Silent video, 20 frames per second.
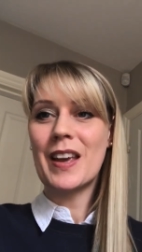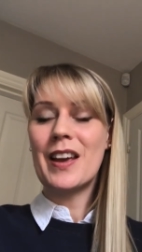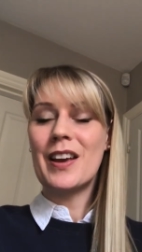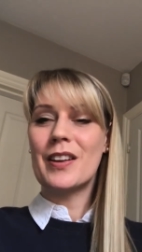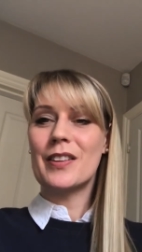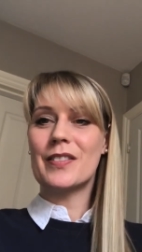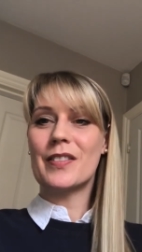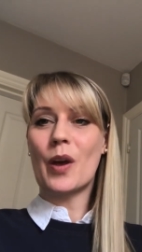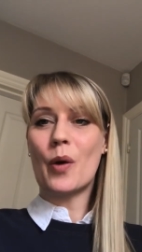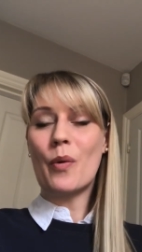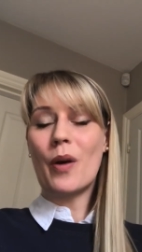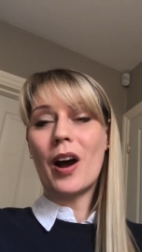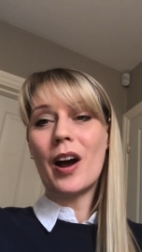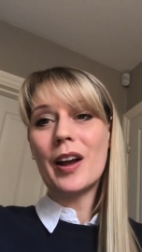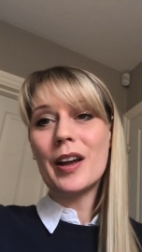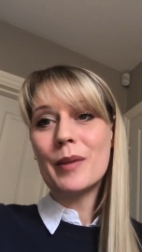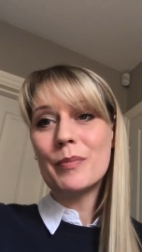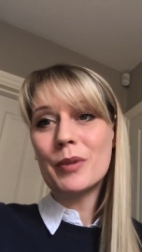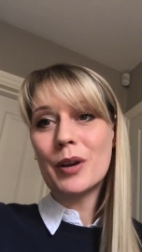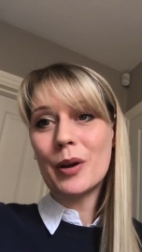So I
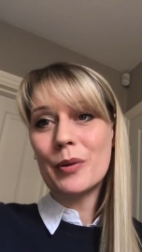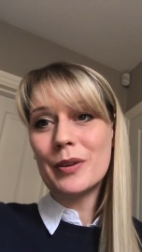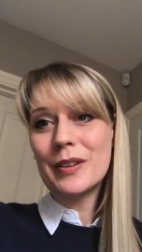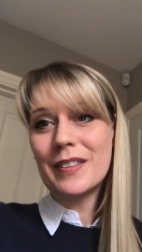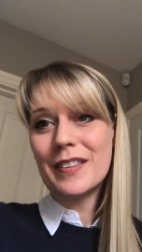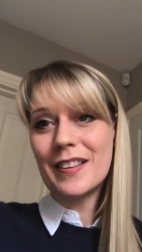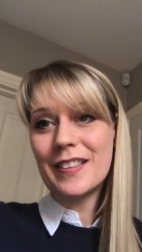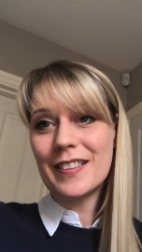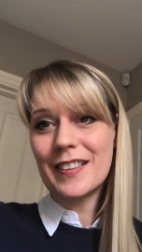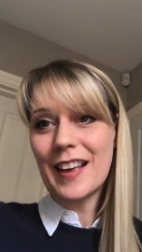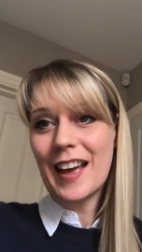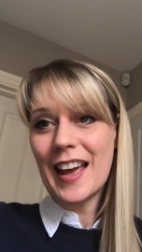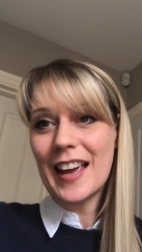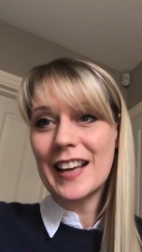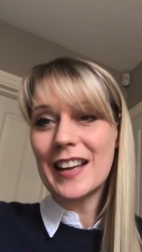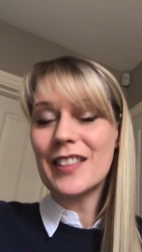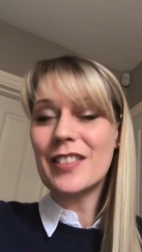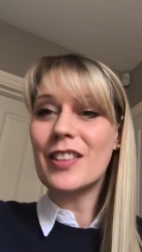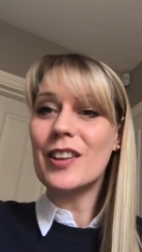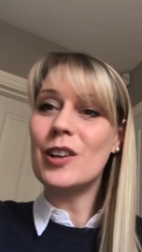am going to say,
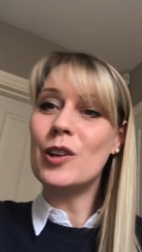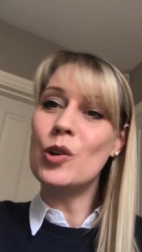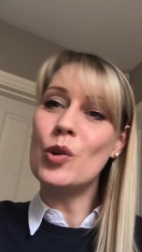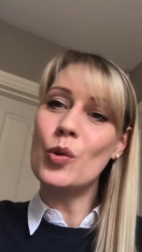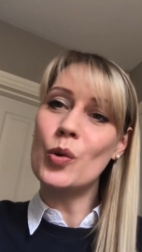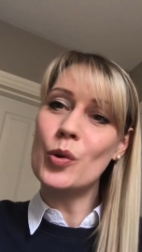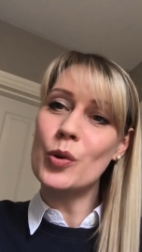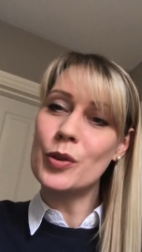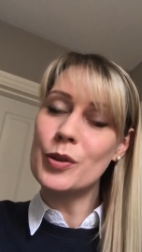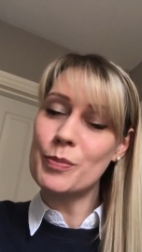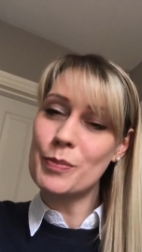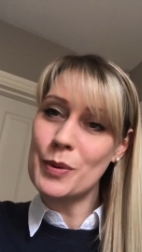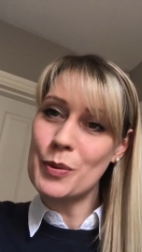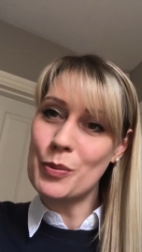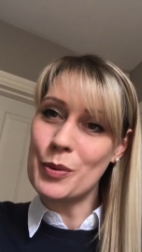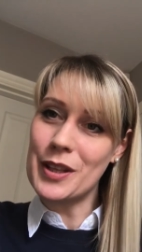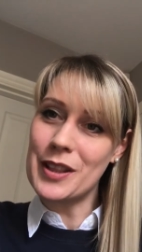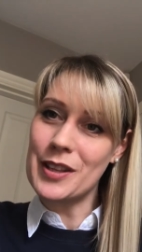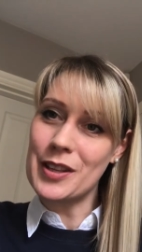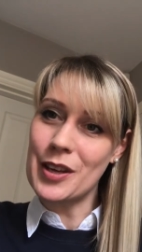The Lord be
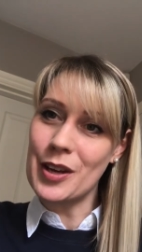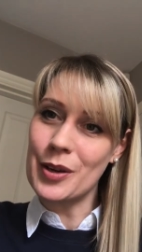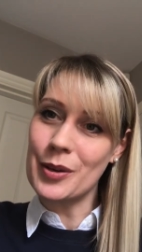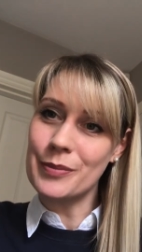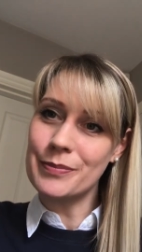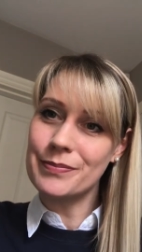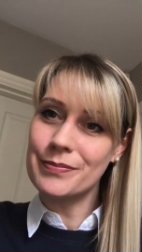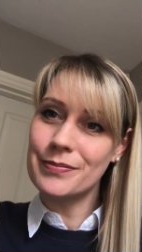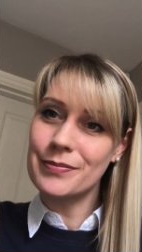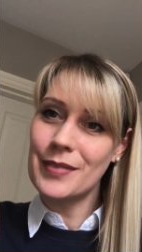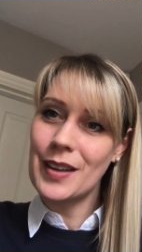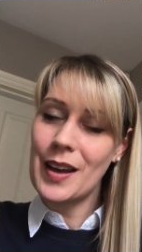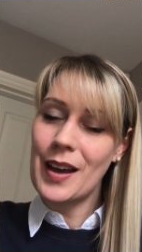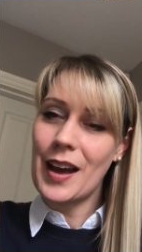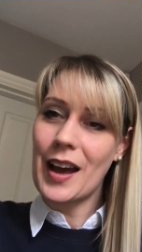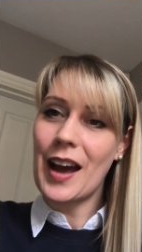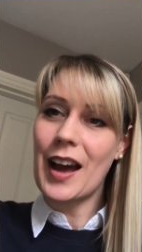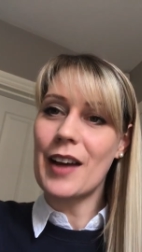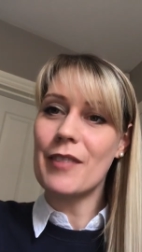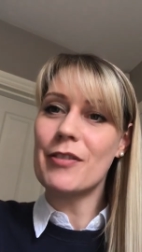with you.
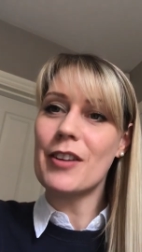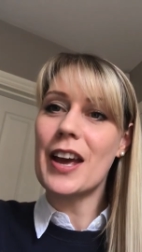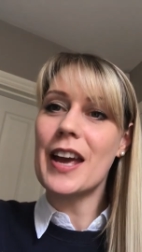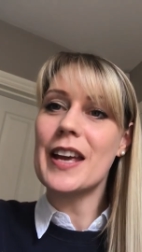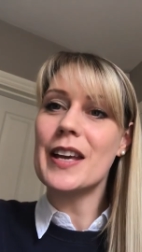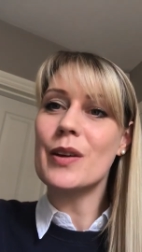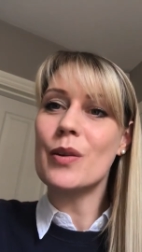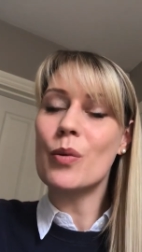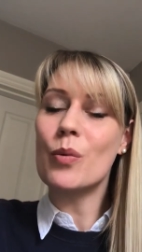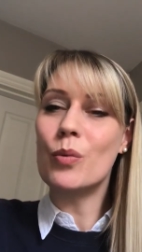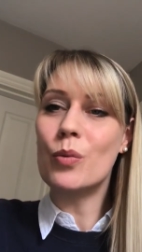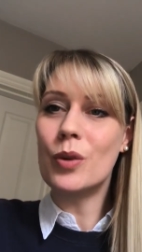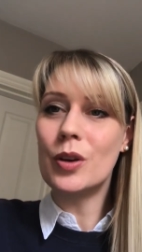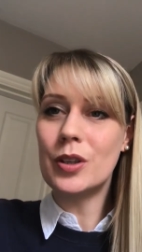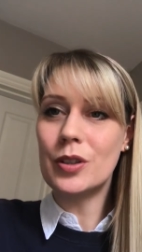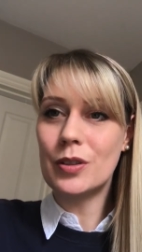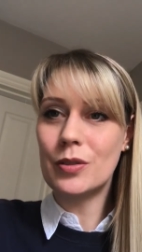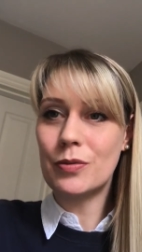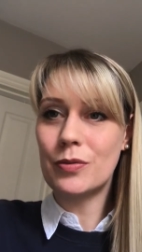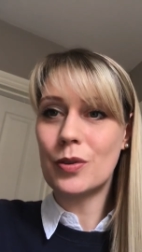Have a
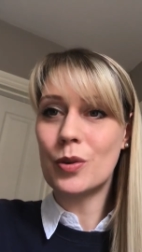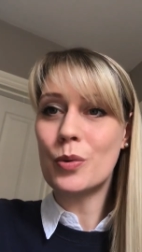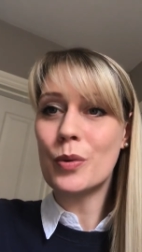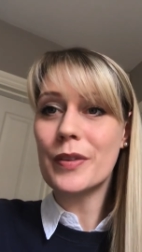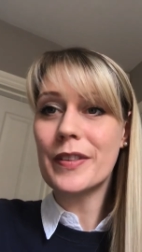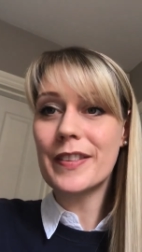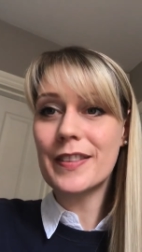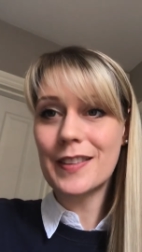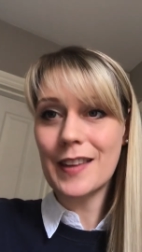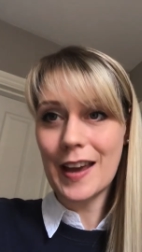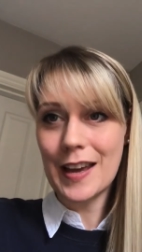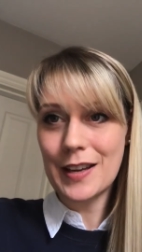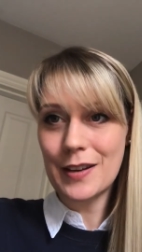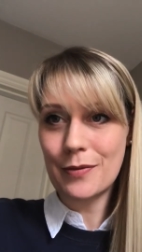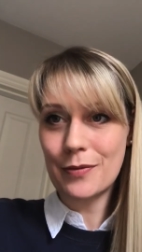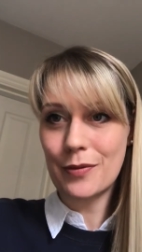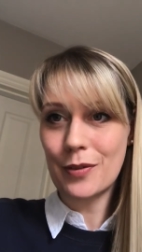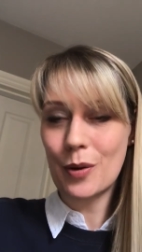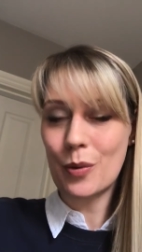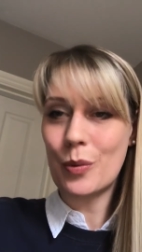wonderful,
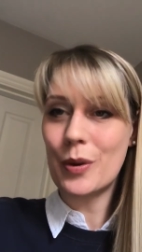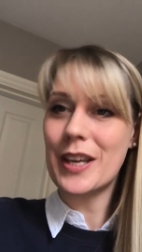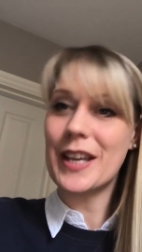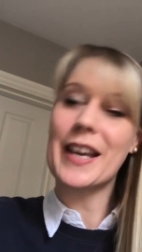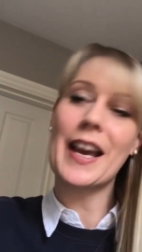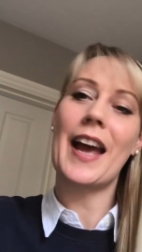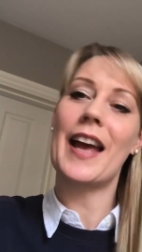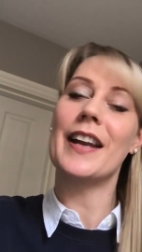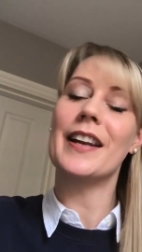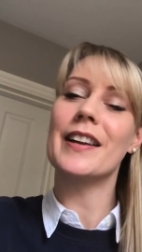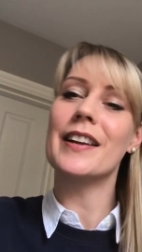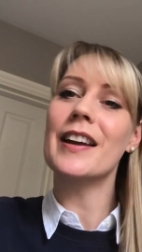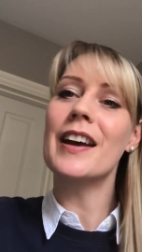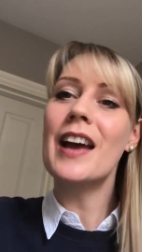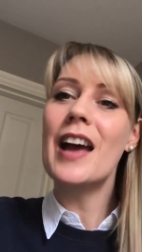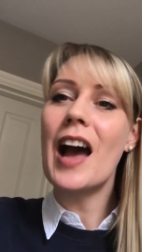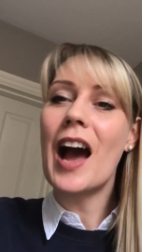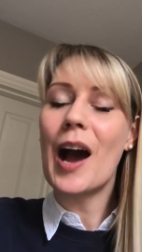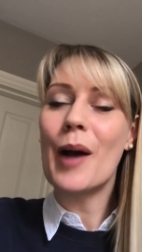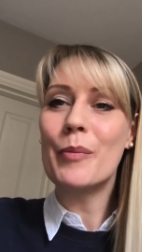safe, weekend,
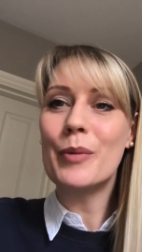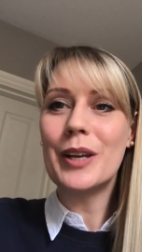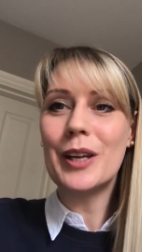and we